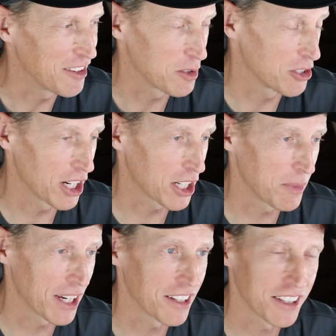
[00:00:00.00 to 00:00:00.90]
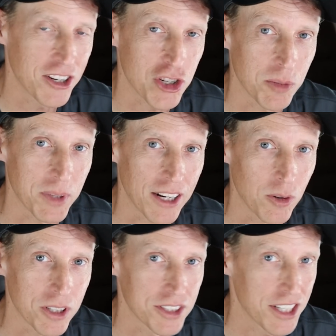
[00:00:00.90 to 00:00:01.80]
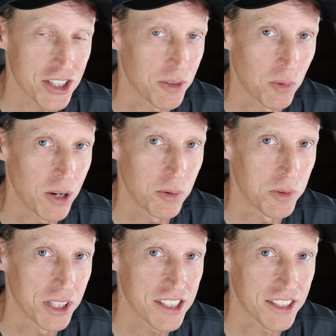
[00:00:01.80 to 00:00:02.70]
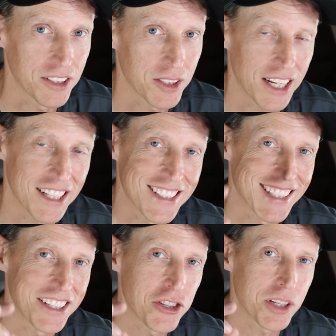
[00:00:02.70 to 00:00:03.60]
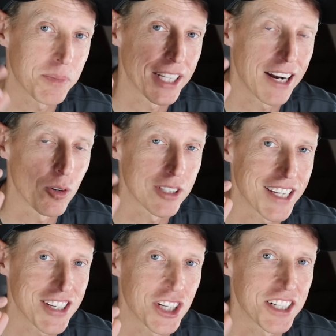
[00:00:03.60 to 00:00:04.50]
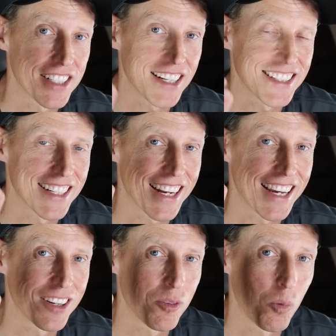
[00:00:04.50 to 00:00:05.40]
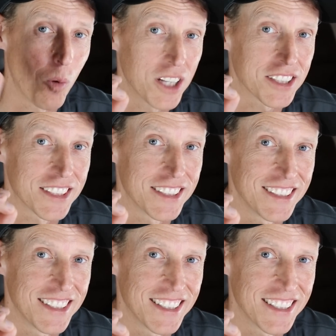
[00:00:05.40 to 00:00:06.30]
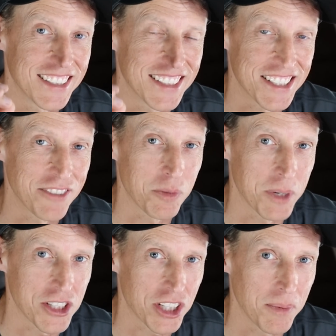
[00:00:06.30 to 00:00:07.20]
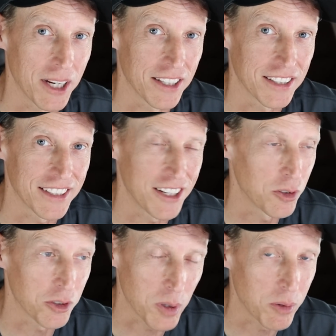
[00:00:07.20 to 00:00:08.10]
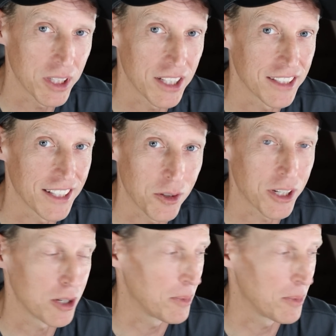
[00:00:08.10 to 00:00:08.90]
it's not coming out of the leadership of that organization. Why would we listen? Okay, because the leadership in that organization doesn't want this information to come out. They don't agree with it, they don't care